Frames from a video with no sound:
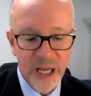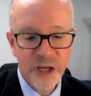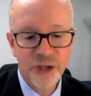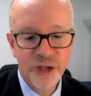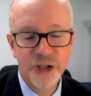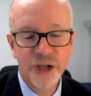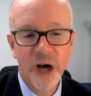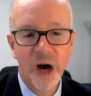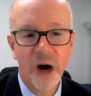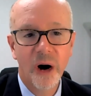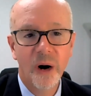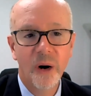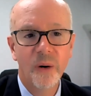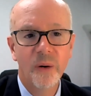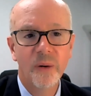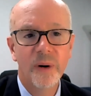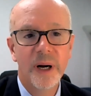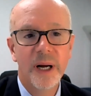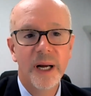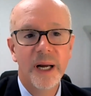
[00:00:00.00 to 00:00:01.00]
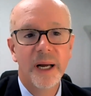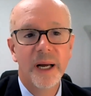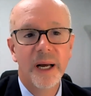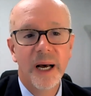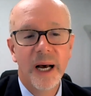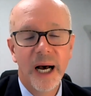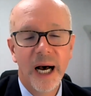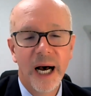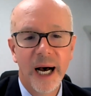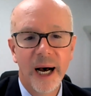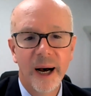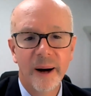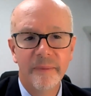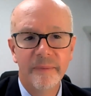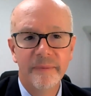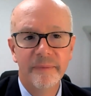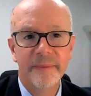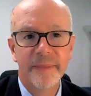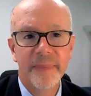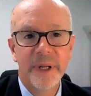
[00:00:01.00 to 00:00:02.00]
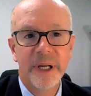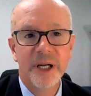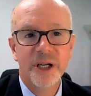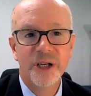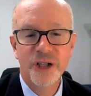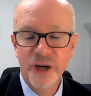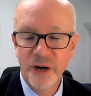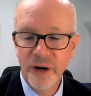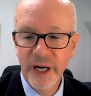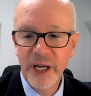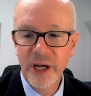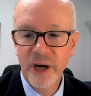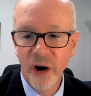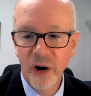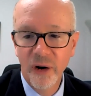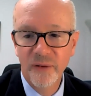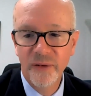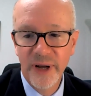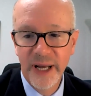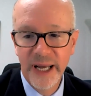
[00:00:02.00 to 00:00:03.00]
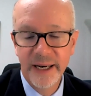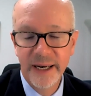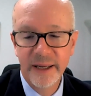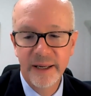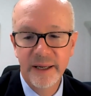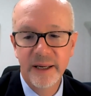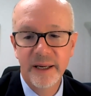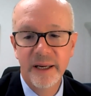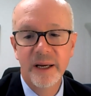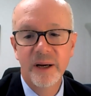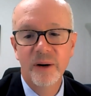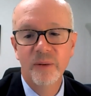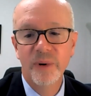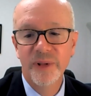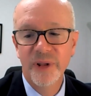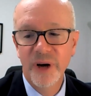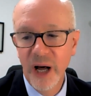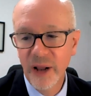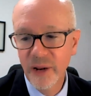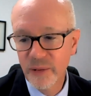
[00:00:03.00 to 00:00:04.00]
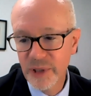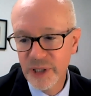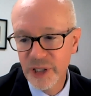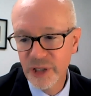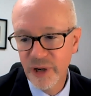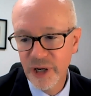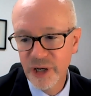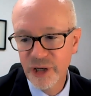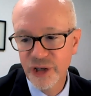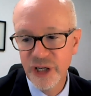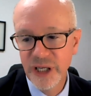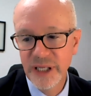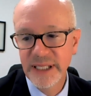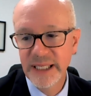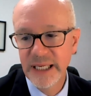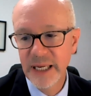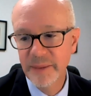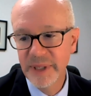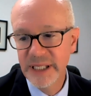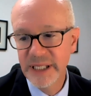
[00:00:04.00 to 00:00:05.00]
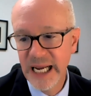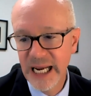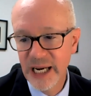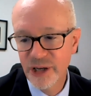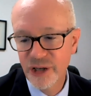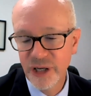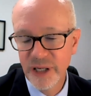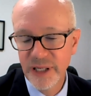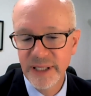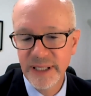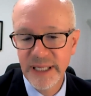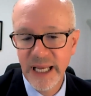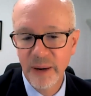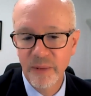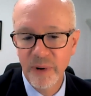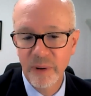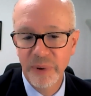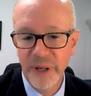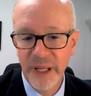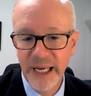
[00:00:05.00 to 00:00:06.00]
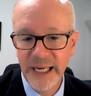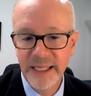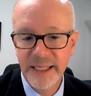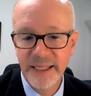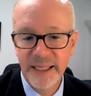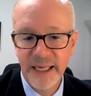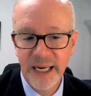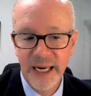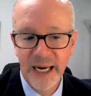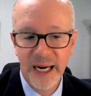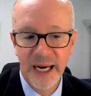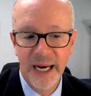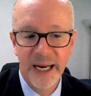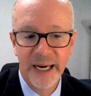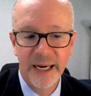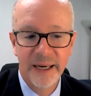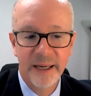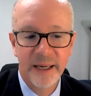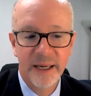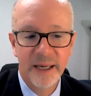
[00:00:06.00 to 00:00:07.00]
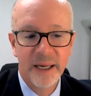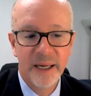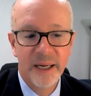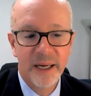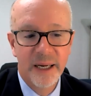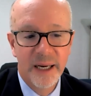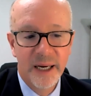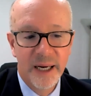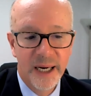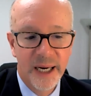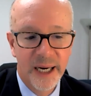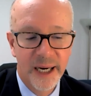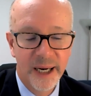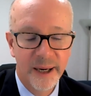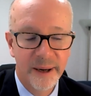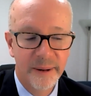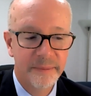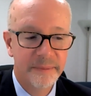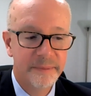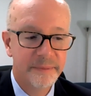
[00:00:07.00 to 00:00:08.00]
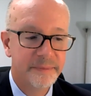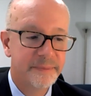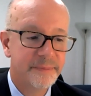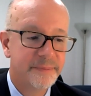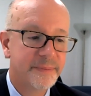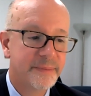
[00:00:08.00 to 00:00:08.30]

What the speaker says: So during COVID, with all the restrictions and limitations that were placed on, the